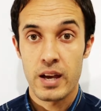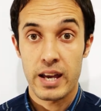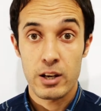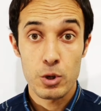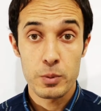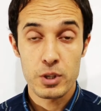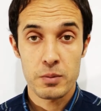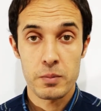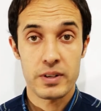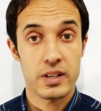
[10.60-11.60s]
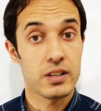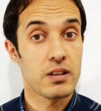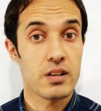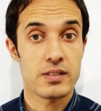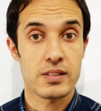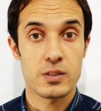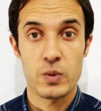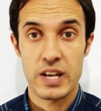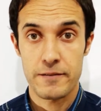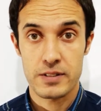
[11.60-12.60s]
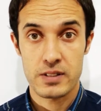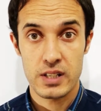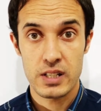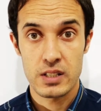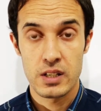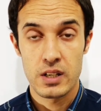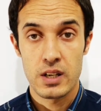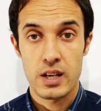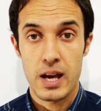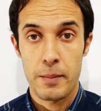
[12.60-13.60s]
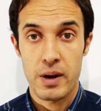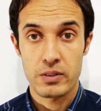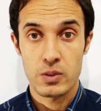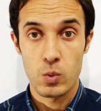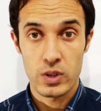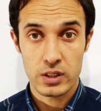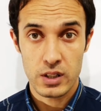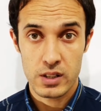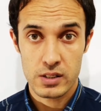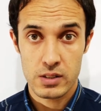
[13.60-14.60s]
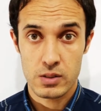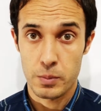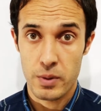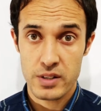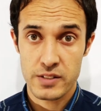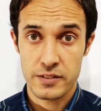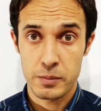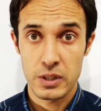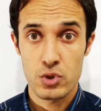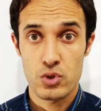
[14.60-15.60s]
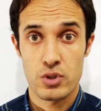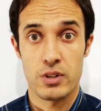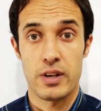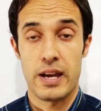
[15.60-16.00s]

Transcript: And I hope you remember in the last lesson we have studied about word classes or parts of speech,